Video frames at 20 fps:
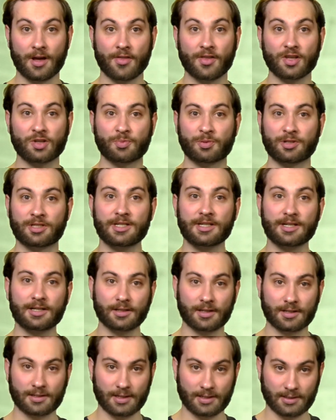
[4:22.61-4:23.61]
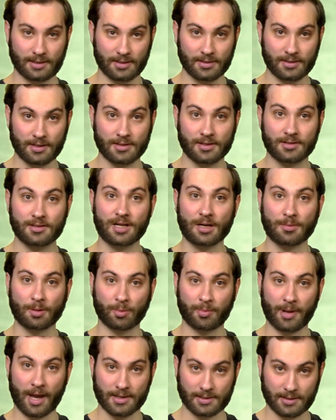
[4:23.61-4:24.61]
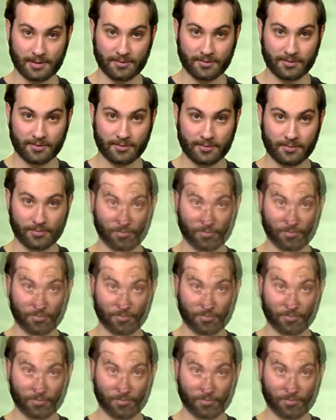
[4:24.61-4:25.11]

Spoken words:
This particular sentence is a double passive.